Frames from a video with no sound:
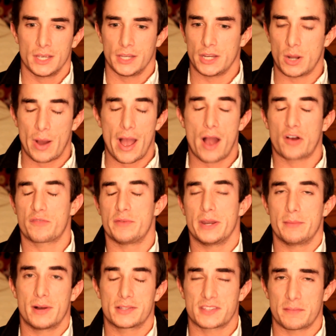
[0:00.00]
you know, however many
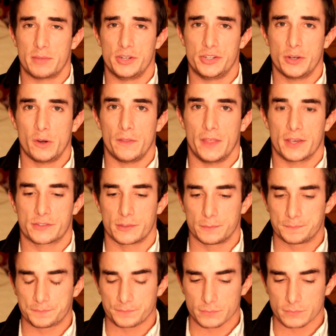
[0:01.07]
months I've been doing this.